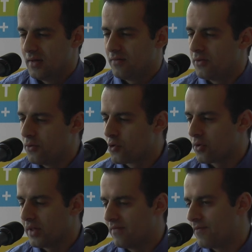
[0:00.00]

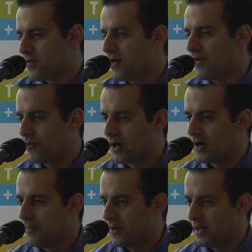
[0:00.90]
usually for software
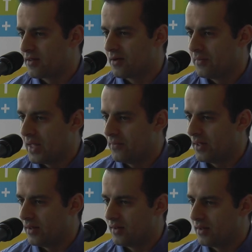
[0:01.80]
companies, there may
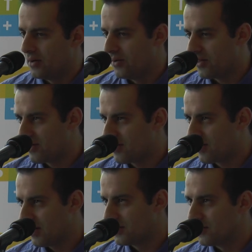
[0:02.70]
be, you know, a
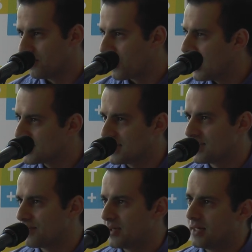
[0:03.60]
signal
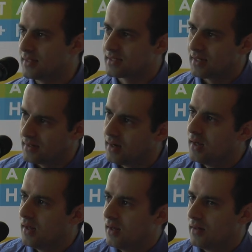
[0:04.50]
processing piece and
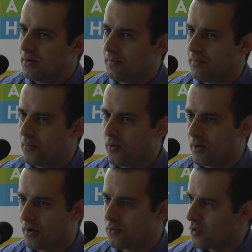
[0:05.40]
a little bit
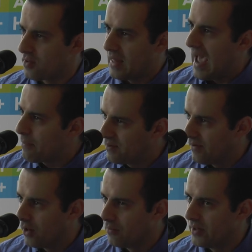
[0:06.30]
more just app
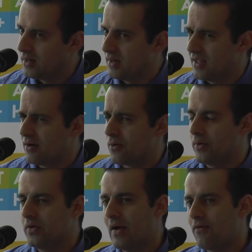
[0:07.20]
development. Here,
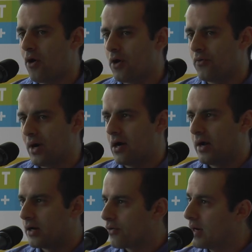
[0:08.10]
when you have hardware
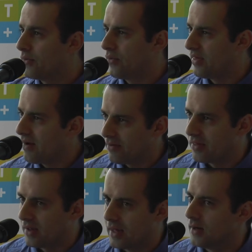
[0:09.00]
integrated with
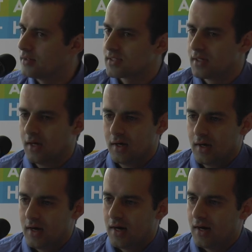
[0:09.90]
everything else,
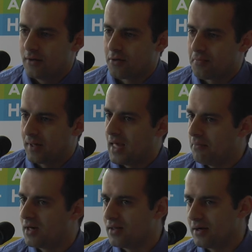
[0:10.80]
it just
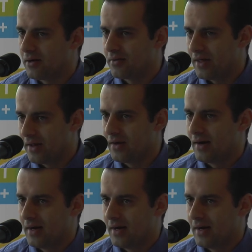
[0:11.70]
became clear that,